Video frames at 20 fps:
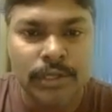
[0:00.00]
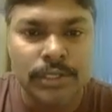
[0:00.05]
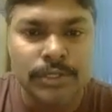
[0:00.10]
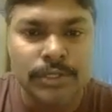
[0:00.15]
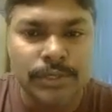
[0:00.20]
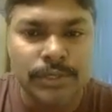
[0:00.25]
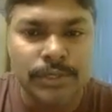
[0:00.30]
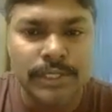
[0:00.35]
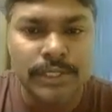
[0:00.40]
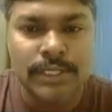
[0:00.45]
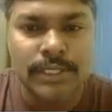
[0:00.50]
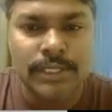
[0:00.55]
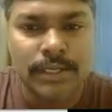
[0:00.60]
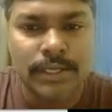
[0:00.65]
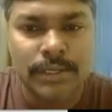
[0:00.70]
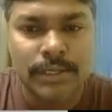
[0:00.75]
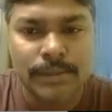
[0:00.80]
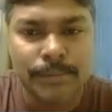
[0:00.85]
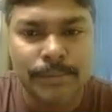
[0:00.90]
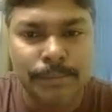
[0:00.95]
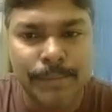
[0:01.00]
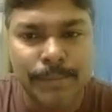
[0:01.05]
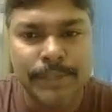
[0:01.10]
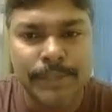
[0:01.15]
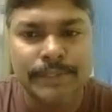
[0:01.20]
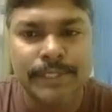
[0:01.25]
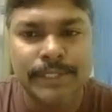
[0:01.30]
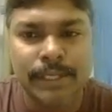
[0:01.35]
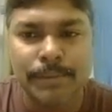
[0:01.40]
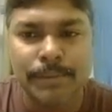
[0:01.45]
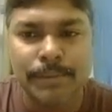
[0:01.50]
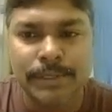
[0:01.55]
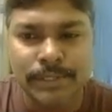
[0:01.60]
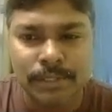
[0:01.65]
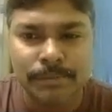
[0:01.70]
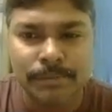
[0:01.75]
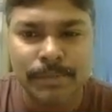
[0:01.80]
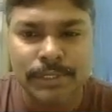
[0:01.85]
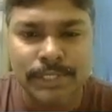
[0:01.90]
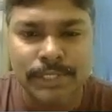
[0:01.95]
So these are the basic
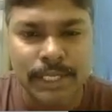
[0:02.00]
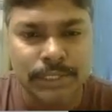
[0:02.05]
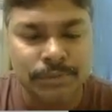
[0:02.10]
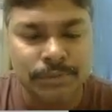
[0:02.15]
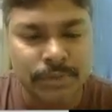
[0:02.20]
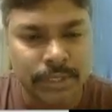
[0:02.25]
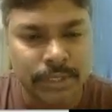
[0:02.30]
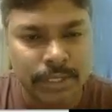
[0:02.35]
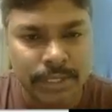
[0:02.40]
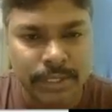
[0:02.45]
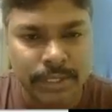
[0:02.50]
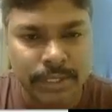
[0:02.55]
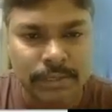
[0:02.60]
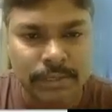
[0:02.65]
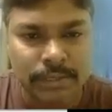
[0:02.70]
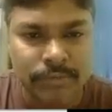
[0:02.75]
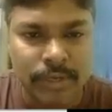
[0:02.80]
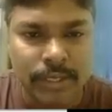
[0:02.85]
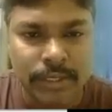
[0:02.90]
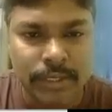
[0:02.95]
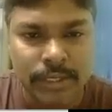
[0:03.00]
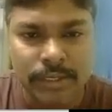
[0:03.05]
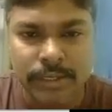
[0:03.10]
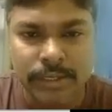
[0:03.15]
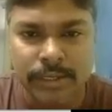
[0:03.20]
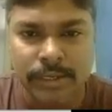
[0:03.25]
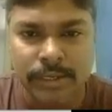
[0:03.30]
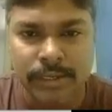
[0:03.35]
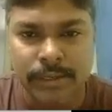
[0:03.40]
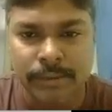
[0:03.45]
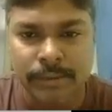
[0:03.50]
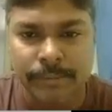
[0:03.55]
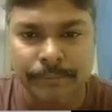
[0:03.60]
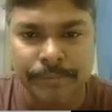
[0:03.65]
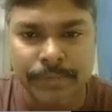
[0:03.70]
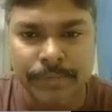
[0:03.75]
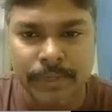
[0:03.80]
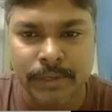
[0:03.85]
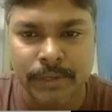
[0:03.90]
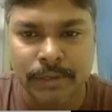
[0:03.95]
measurements actually in the filtered,
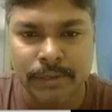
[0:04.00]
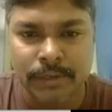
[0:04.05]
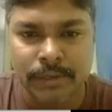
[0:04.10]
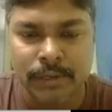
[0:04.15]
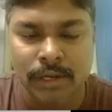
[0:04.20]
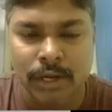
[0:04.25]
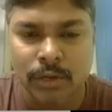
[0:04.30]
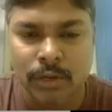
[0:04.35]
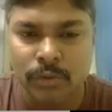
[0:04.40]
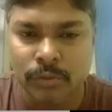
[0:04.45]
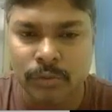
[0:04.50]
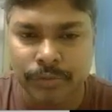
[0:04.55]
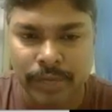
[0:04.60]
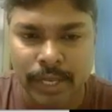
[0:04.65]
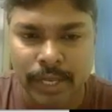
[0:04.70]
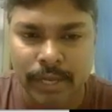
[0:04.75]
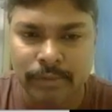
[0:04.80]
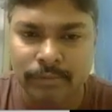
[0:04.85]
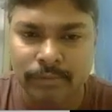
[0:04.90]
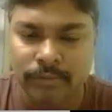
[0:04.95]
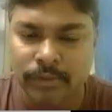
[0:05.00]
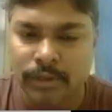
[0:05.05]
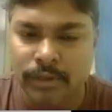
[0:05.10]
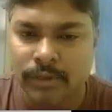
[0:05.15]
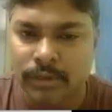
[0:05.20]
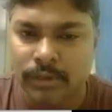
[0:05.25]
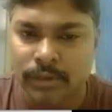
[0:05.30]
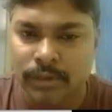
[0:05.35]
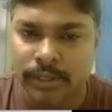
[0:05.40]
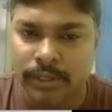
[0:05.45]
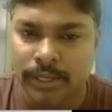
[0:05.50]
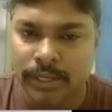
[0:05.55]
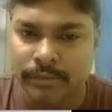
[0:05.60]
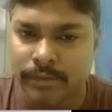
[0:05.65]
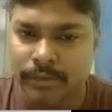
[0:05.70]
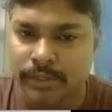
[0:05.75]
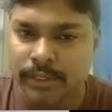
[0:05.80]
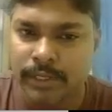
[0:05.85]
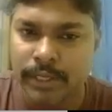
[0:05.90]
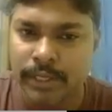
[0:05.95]
how we have
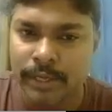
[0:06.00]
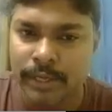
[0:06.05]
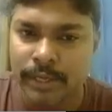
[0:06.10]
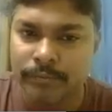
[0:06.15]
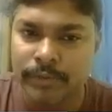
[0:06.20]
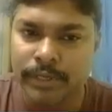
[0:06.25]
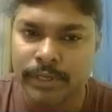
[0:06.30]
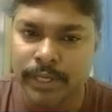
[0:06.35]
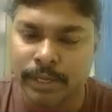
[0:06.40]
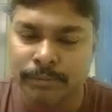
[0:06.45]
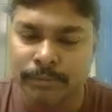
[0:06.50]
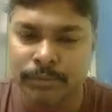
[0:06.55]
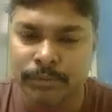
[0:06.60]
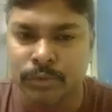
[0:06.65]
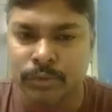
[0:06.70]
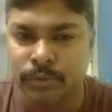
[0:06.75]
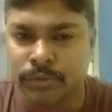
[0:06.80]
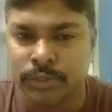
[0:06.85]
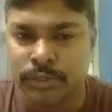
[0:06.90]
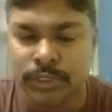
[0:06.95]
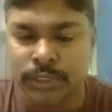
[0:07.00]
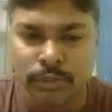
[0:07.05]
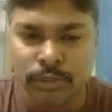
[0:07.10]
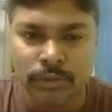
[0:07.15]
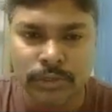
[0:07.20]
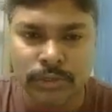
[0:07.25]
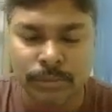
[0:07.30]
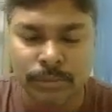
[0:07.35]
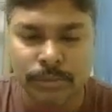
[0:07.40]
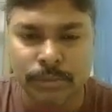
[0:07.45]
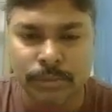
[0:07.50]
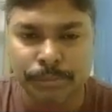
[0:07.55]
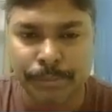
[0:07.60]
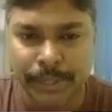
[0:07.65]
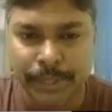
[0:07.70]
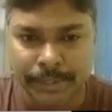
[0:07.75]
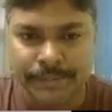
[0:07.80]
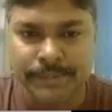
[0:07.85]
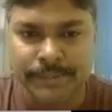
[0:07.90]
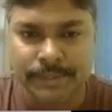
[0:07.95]
given the M1, M2, the
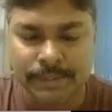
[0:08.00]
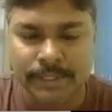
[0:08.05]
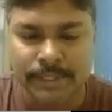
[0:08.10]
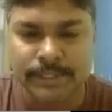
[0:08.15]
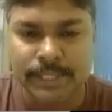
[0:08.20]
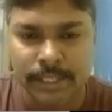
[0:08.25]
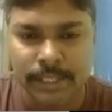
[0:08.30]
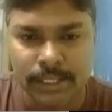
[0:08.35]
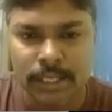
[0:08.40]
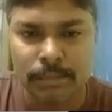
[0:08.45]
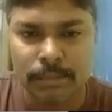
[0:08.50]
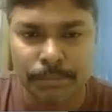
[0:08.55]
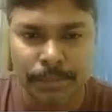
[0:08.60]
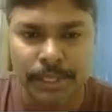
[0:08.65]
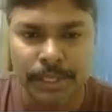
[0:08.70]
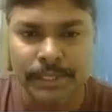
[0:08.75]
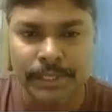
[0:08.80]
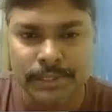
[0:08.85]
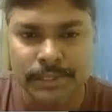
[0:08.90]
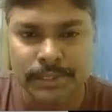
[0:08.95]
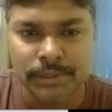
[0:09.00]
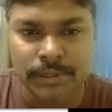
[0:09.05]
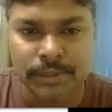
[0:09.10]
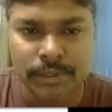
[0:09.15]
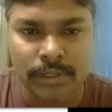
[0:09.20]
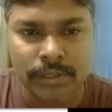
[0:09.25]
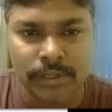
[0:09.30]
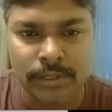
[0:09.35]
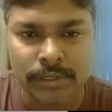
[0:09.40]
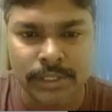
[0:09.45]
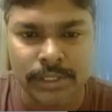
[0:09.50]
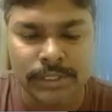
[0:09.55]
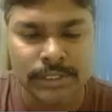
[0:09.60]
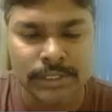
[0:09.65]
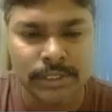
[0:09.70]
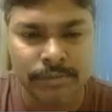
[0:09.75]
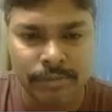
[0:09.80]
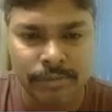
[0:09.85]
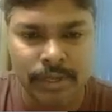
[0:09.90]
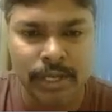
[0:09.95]
peaks, the signal peaks. This is
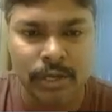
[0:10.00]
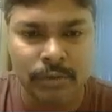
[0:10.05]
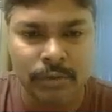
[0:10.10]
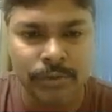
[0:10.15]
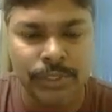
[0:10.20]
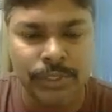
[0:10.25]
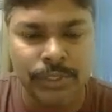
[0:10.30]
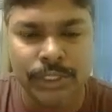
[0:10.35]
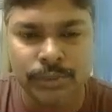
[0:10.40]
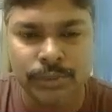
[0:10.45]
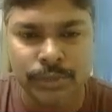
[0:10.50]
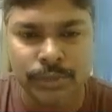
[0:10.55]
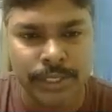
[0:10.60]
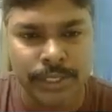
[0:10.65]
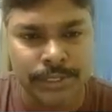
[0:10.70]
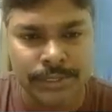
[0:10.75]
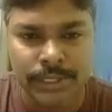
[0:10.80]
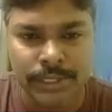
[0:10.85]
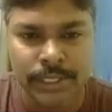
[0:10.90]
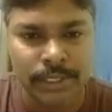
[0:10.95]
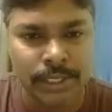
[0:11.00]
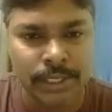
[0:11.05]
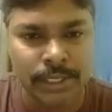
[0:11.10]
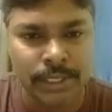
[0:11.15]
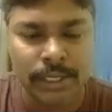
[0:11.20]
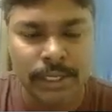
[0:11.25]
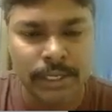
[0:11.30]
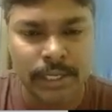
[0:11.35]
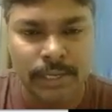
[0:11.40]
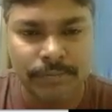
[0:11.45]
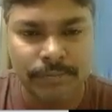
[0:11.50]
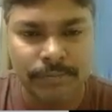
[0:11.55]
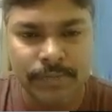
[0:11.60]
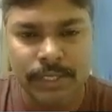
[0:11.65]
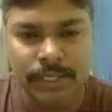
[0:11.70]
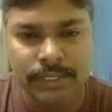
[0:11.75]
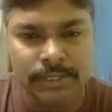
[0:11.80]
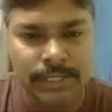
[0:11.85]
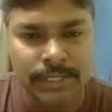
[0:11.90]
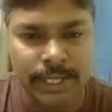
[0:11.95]
the way how you need to understand. If
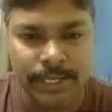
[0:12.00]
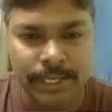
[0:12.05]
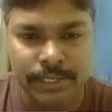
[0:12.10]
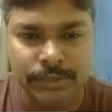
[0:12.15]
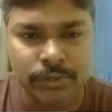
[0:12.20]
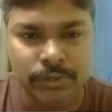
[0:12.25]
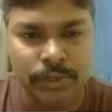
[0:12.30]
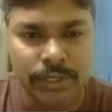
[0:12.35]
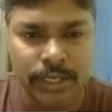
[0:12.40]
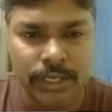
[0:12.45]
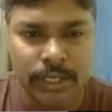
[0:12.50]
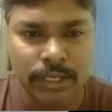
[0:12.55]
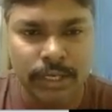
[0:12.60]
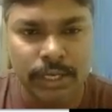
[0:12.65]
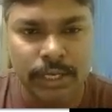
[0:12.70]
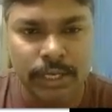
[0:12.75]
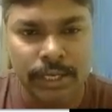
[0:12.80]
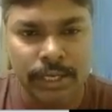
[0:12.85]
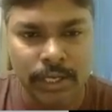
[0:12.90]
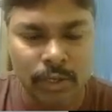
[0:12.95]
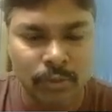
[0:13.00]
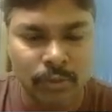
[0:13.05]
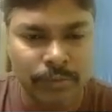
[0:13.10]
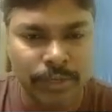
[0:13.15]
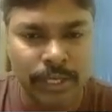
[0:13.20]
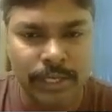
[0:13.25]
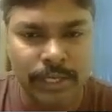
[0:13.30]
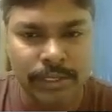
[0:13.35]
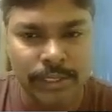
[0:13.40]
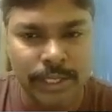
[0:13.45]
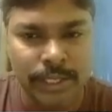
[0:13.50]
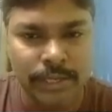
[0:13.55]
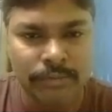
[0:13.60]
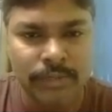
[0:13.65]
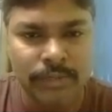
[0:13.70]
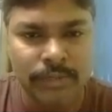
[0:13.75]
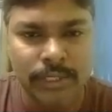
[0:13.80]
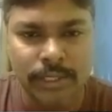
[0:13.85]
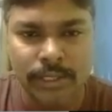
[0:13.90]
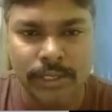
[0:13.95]
that is a sinusoidal, and how we can
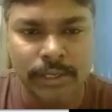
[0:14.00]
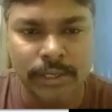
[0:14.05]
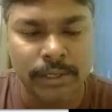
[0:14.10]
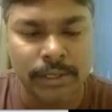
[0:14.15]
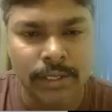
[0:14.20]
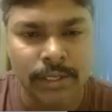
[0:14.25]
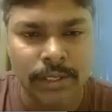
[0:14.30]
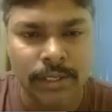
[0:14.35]
give the